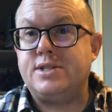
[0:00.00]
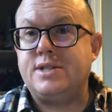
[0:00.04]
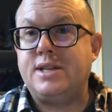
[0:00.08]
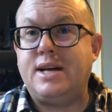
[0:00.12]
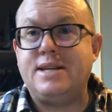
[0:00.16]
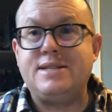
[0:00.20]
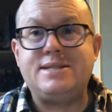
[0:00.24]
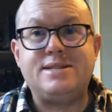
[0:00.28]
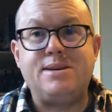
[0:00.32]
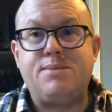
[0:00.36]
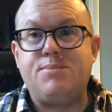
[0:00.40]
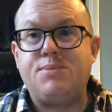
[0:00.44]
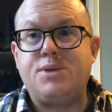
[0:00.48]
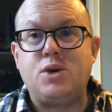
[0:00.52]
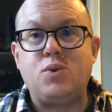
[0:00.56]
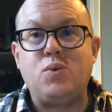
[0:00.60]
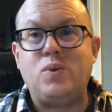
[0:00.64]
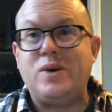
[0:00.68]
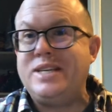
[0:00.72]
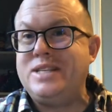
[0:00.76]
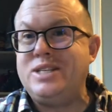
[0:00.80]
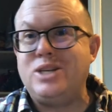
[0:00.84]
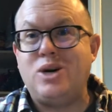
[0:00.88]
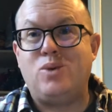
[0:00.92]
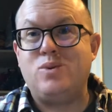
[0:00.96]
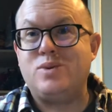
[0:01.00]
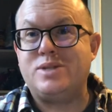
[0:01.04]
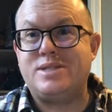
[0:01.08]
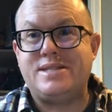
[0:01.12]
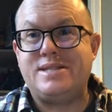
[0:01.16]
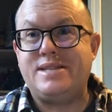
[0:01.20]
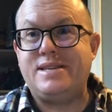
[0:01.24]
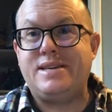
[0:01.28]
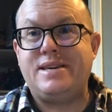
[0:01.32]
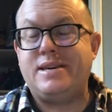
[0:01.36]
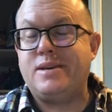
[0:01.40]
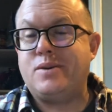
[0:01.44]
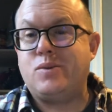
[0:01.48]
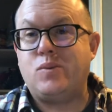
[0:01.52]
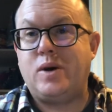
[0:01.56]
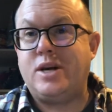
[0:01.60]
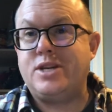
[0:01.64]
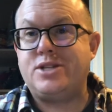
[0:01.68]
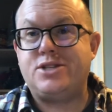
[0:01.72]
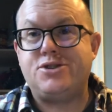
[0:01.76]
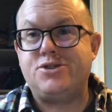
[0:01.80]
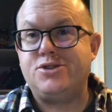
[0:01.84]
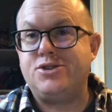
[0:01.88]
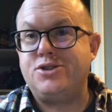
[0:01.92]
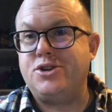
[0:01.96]
That's something we don't see in
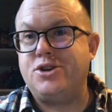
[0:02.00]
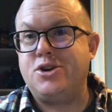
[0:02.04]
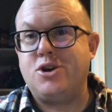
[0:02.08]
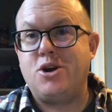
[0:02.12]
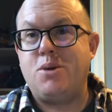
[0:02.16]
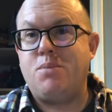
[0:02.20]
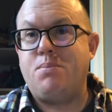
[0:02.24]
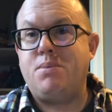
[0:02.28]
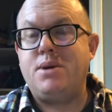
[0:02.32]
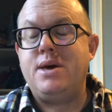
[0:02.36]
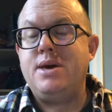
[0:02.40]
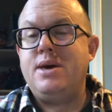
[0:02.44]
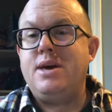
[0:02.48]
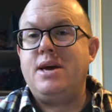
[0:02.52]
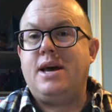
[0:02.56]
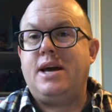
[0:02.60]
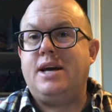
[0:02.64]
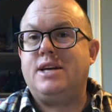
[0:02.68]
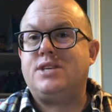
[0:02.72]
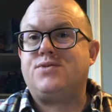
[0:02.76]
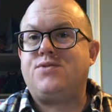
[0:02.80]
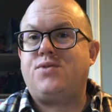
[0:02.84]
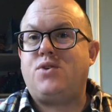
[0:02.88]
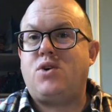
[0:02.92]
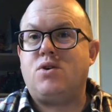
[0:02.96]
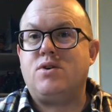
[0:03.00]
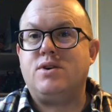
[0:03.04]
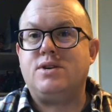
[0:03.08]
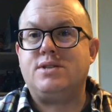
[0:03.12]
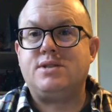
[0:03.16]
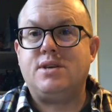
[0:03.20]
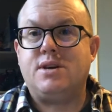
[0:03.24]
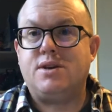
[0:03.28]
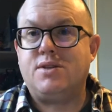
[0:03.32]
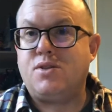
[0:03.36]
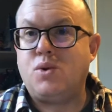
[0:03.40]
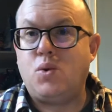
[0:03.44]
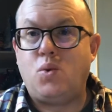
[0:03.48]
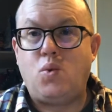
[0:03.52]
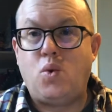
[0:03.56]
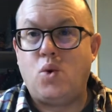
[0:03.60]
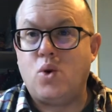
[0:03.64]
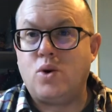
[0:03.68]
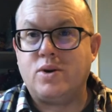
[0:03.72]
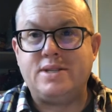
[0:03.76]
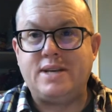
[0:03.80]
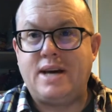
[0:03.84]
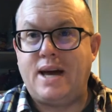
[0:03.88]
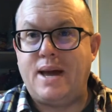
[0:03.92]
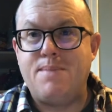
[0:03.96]
Western Europe as far as the
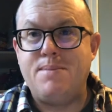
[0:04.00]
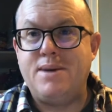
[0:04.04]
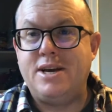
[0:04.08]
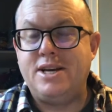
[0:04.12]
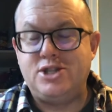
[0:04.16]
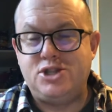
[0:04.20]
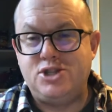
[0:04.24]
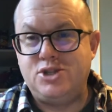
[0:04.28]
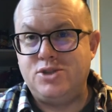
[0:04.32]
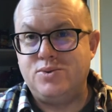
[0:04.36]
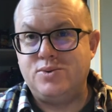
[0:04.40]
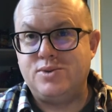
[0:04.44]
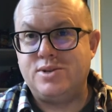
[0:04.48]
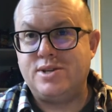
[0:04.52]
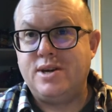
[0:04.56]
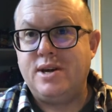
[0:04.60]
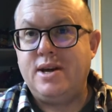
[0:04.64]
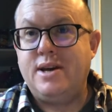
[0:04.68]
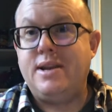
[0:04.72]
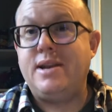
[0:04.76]
wartime issues.